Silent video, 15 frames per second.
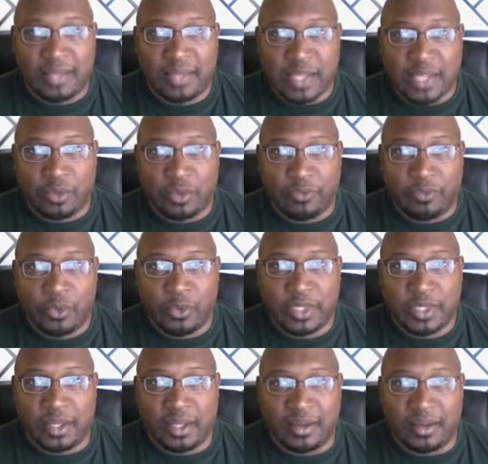That's what the fool
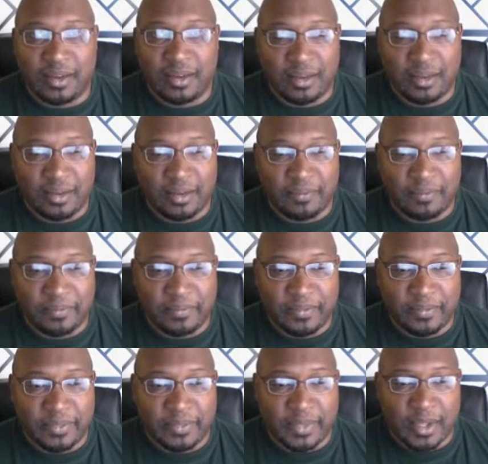said.
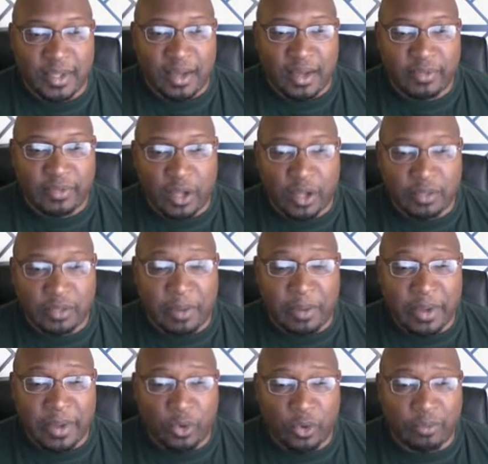I've talked
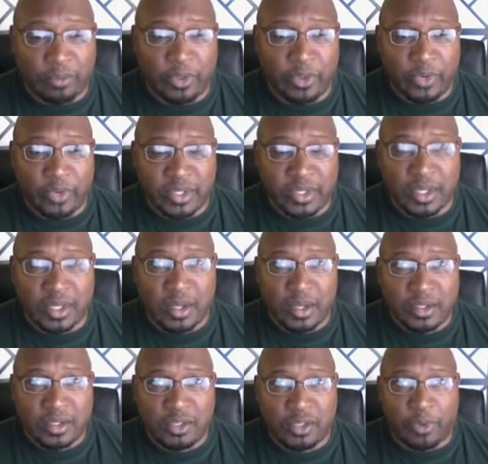about my older brother and his
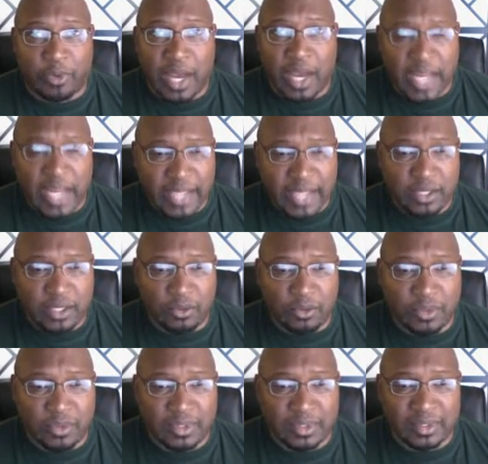super high
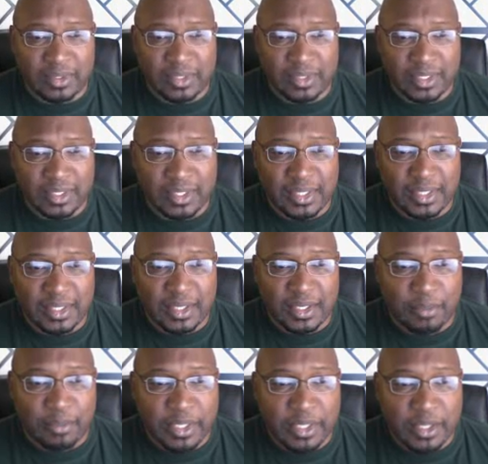IQ.
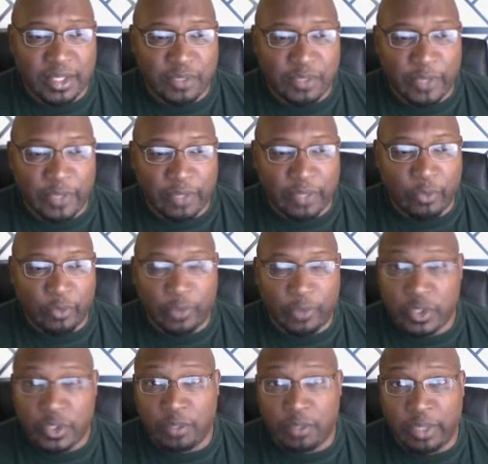But this fellow
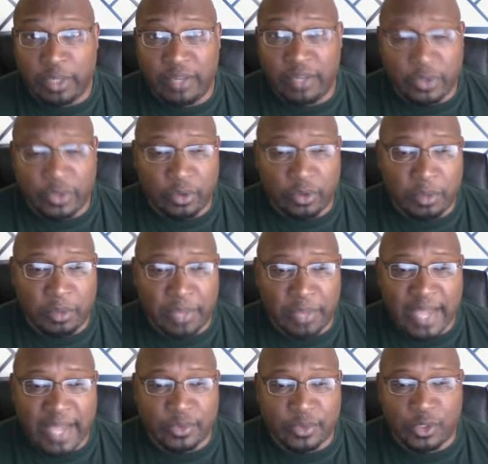refused to believe that there could be
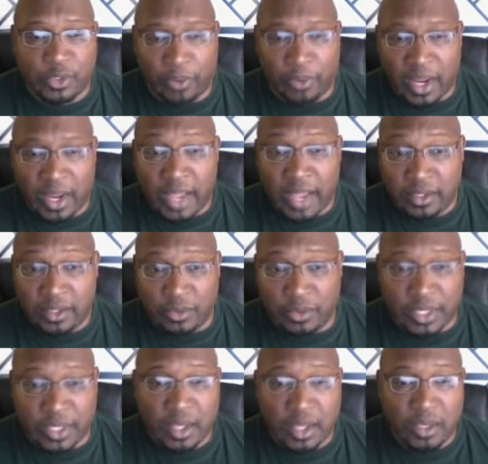blacks with super high
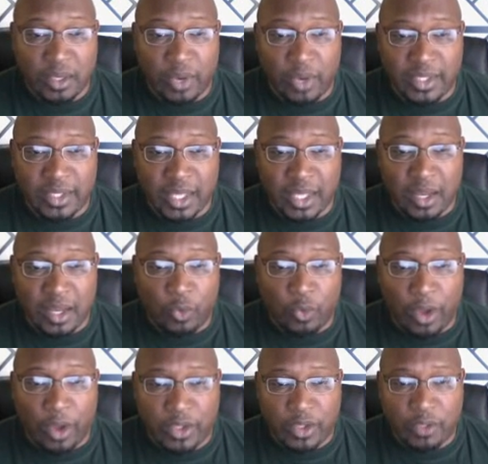IQs. He writes,
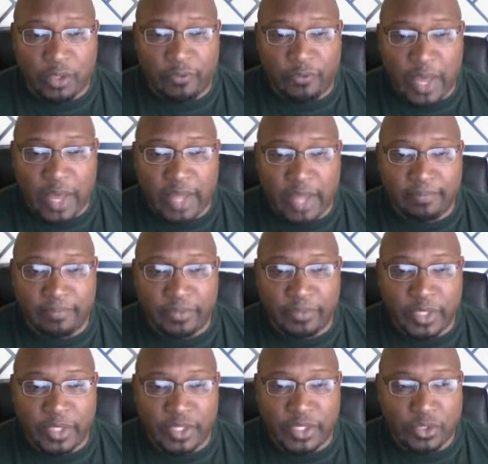We also find
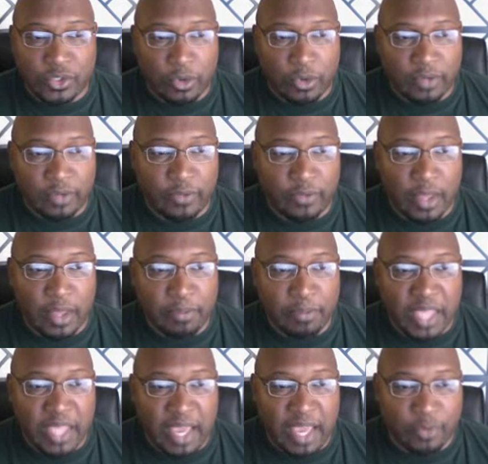this sort of
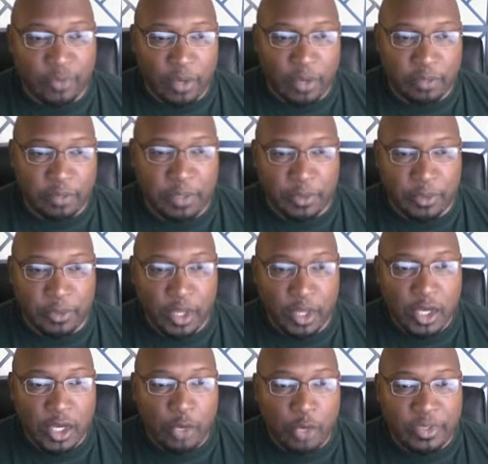behavior among people
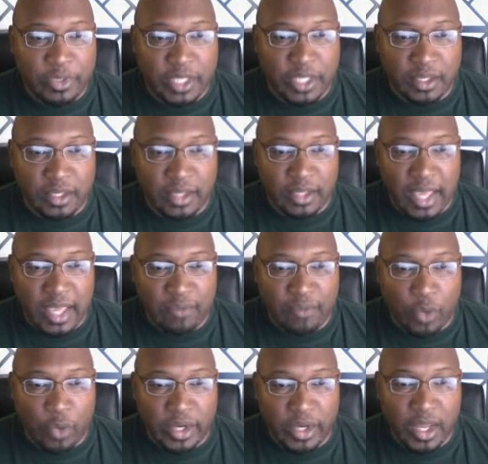who pretend that they
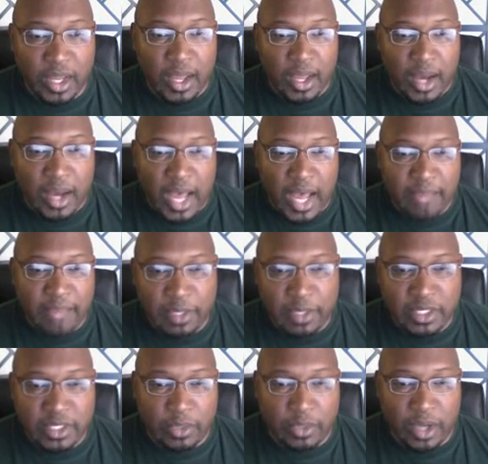have won high
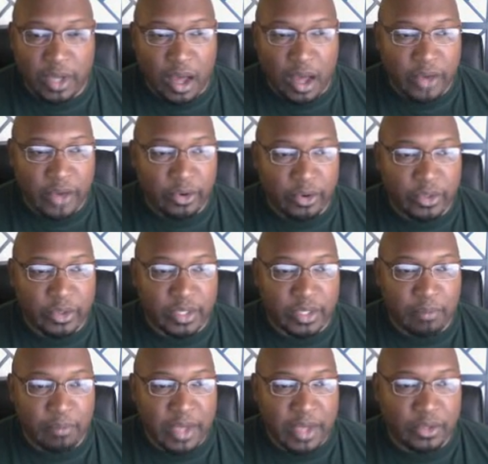military honors
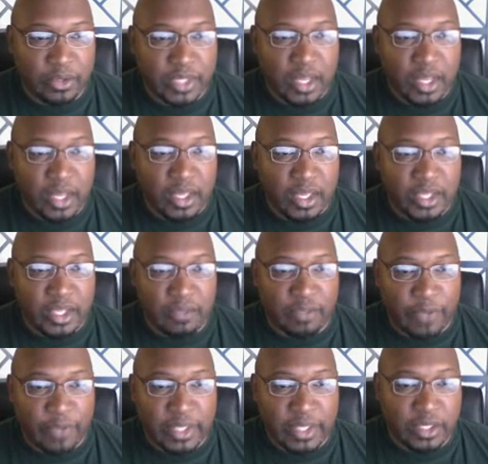and medals it is a
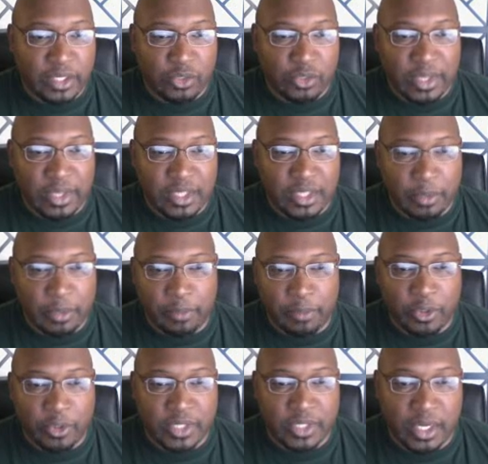felony to dress up and
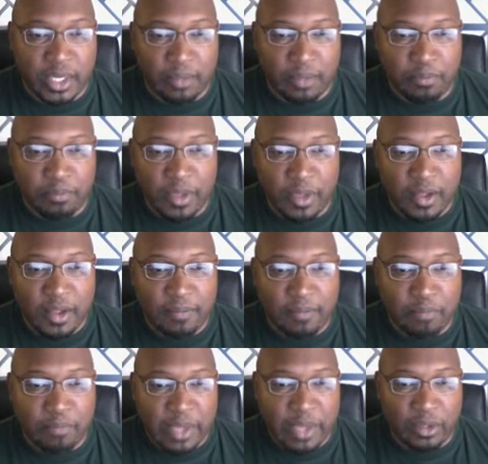impersonate a
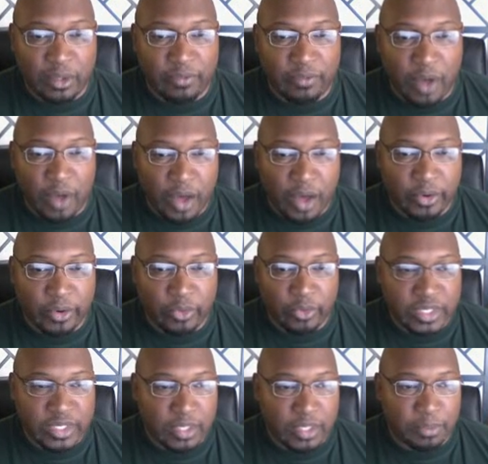Medal of Honor
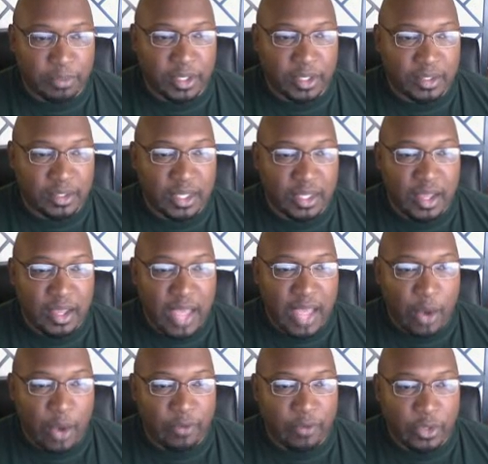recipient.
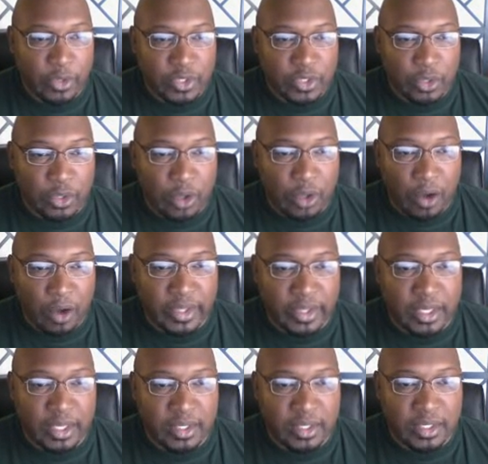However, there's no law
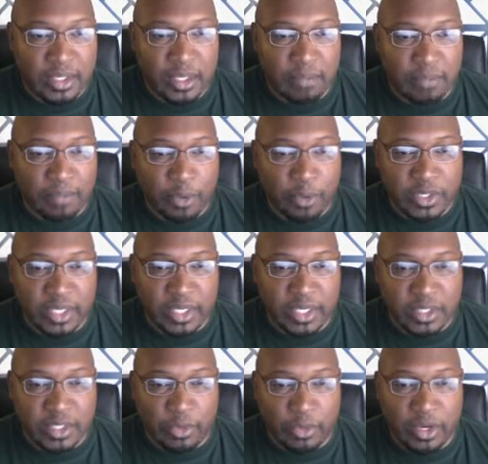against
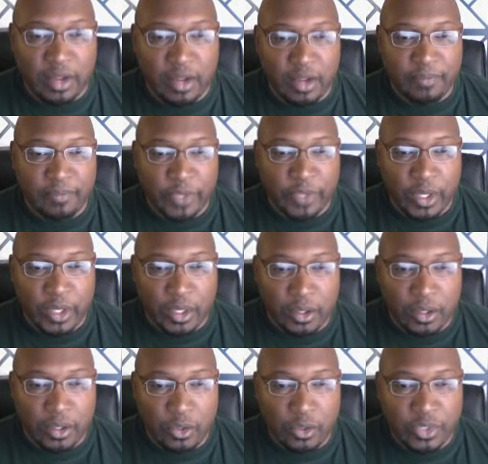impersonating someone
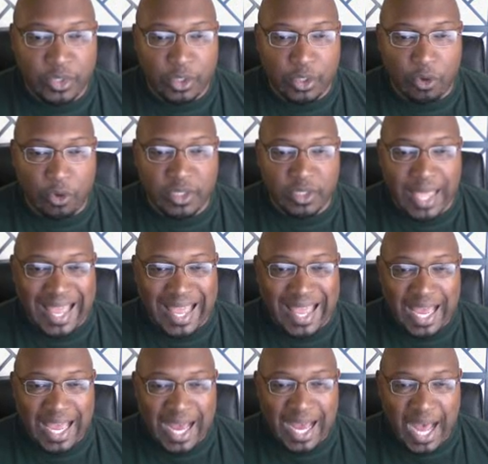who scores
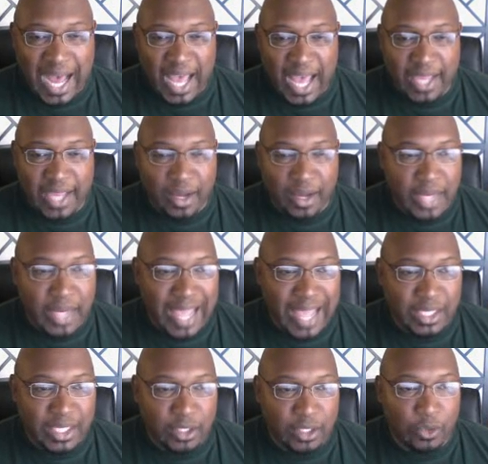high on
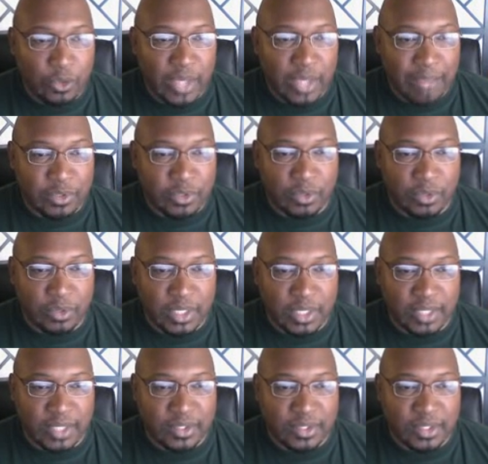IQ and aptitude
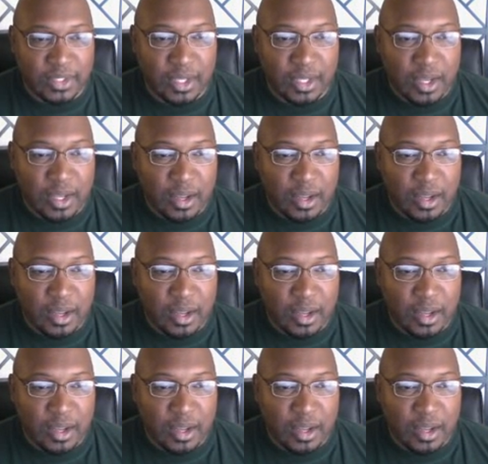tests.